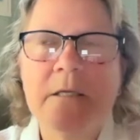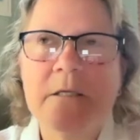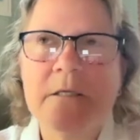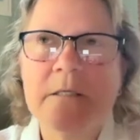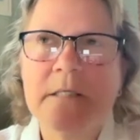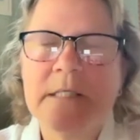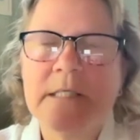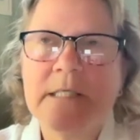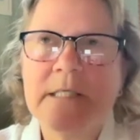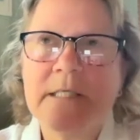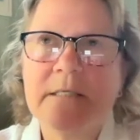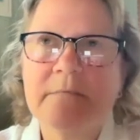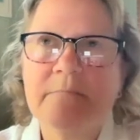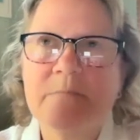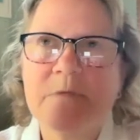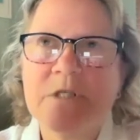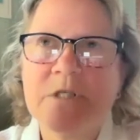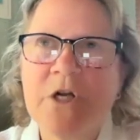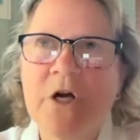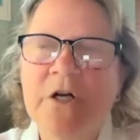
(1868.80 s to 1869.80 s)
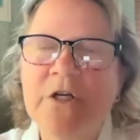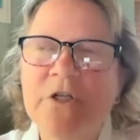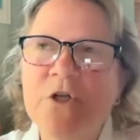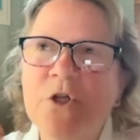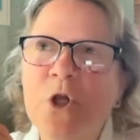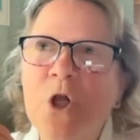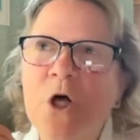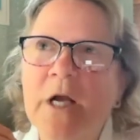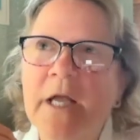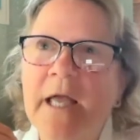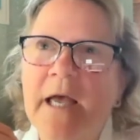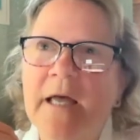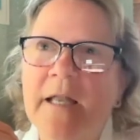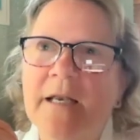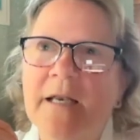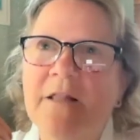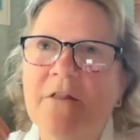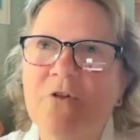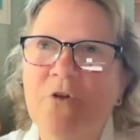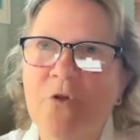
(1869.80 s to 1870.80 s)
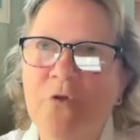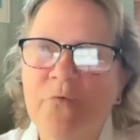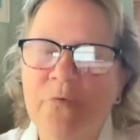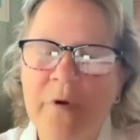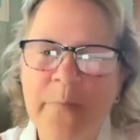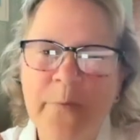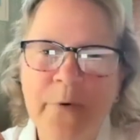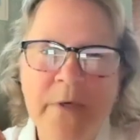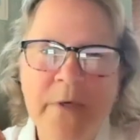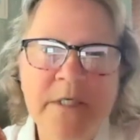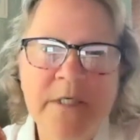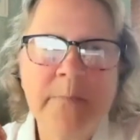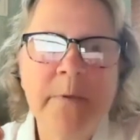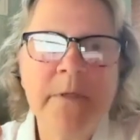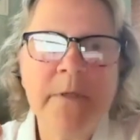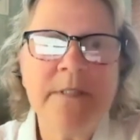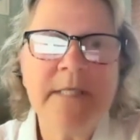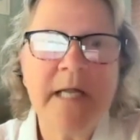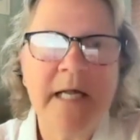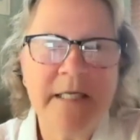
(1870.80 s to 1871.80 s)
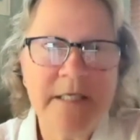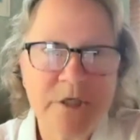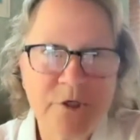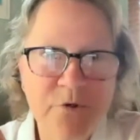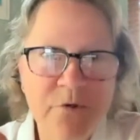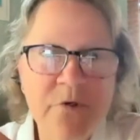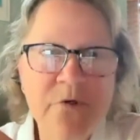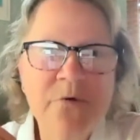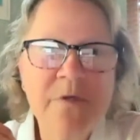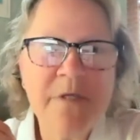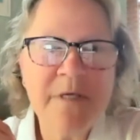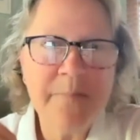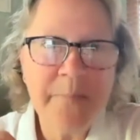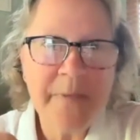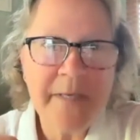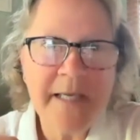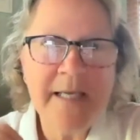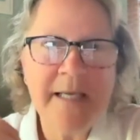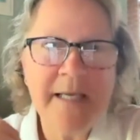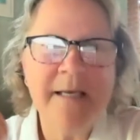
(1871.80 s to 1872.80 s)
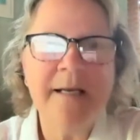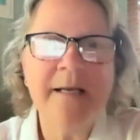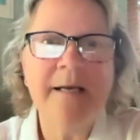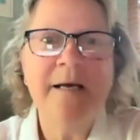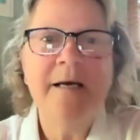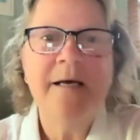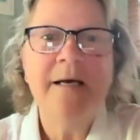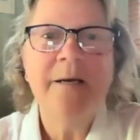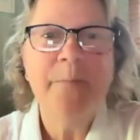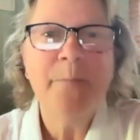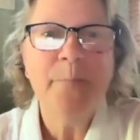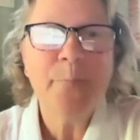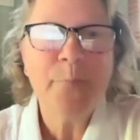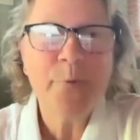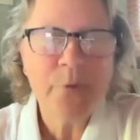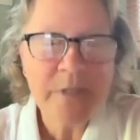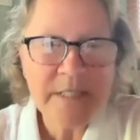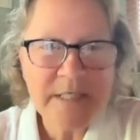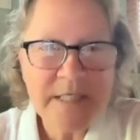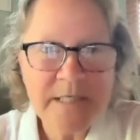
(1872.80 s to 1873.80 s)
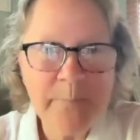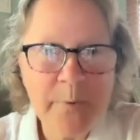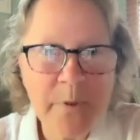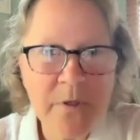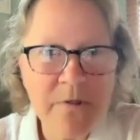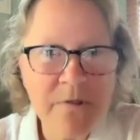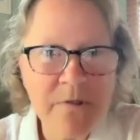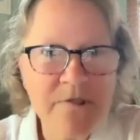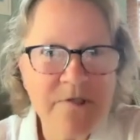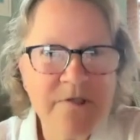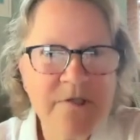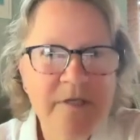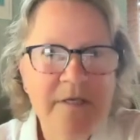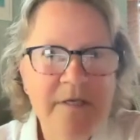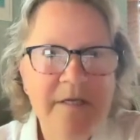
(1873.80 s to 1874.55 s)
s- start to look at the three principles as truly being principles